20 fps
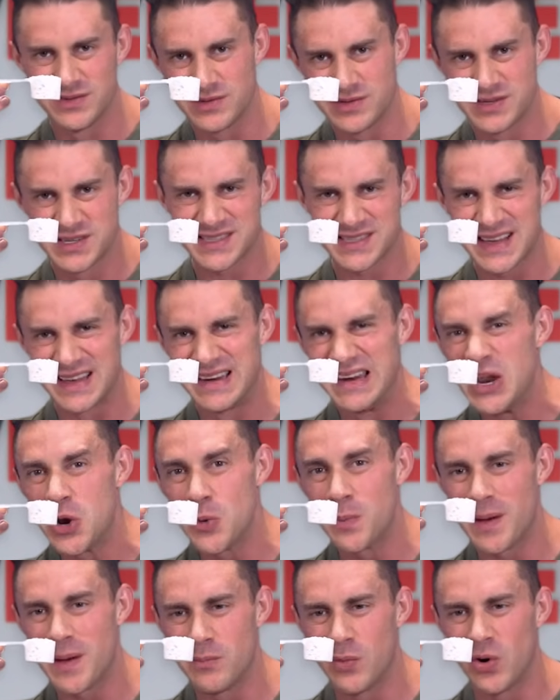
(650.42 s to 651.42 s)
just a little
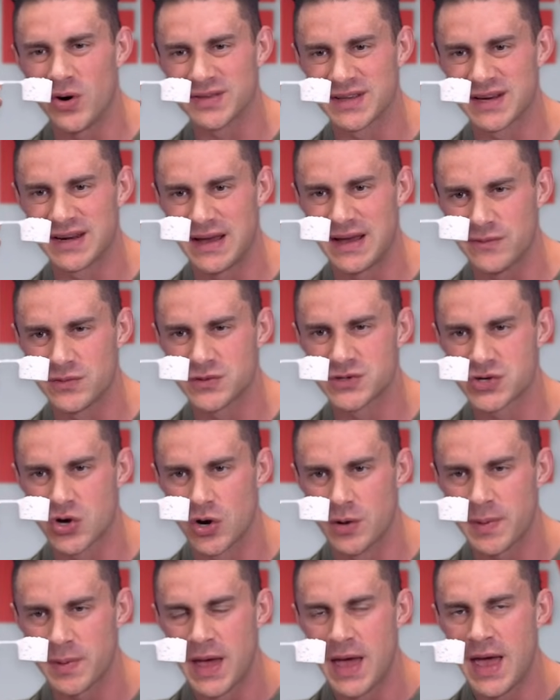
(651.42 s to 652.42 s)
bit more than a level
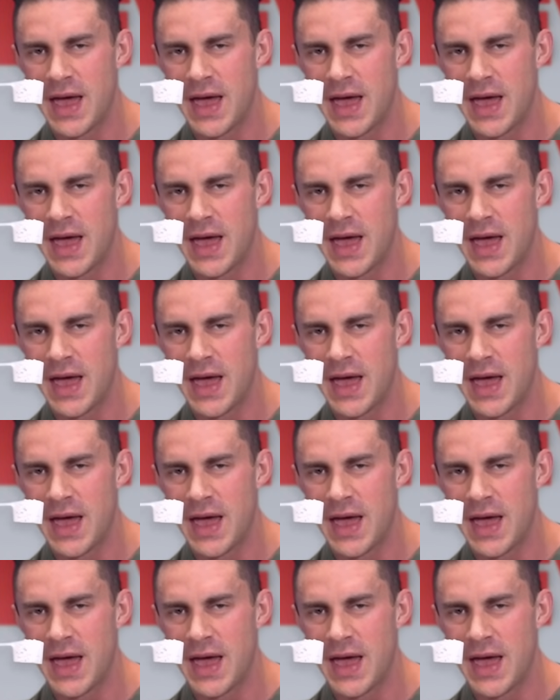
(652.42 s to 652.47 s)
scoop,